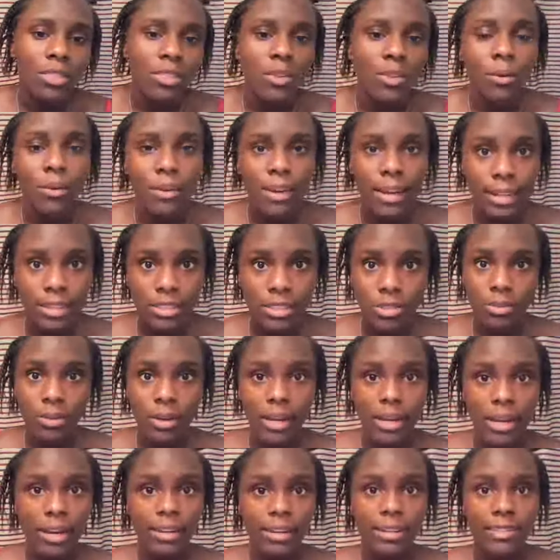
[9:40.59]
your natural
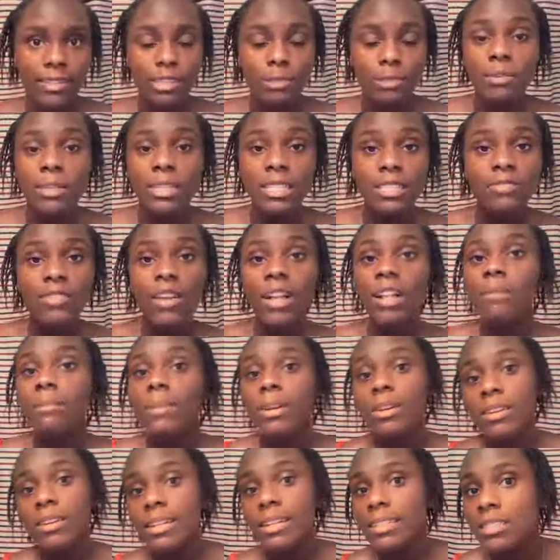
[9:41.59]
hairness. Please follow me
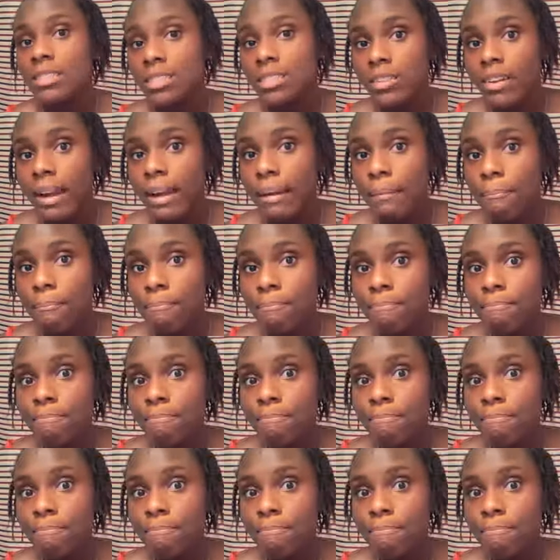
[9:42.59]
on Instagram.